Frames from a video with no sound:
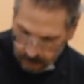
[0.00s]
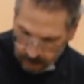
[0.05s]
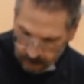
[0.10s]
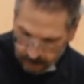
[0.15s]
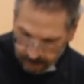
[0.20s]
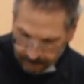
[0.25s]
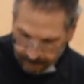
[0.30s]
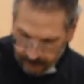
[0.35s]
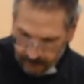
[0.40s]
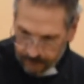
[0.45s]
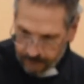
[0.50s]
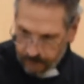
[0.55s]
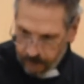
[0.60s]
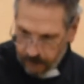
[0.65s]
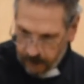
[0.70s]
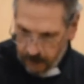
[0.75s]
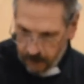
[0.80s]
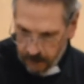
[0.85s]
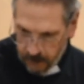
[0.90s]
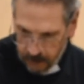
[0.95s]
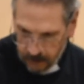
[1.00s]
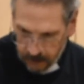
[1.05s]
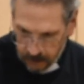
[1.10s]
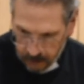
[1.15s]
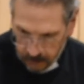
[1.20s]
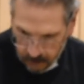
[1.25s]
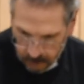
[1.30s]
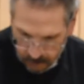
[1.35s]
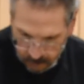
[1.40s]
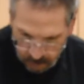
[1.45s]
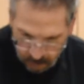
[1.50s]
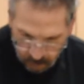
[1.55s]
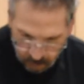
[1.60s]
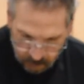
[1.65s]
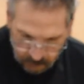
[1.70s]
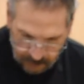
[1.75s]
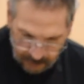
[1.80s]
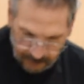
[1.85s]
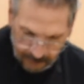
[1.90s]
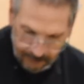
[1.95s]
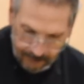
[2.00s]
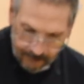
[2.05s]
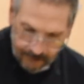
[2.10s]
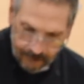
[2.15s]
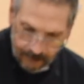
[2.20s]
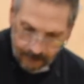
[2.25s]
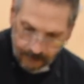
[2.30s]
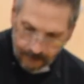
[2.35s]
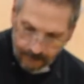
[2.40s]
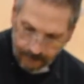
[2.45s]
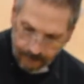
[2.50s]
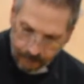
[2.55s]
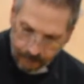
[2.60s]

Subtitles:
Perfect. This is so tasty.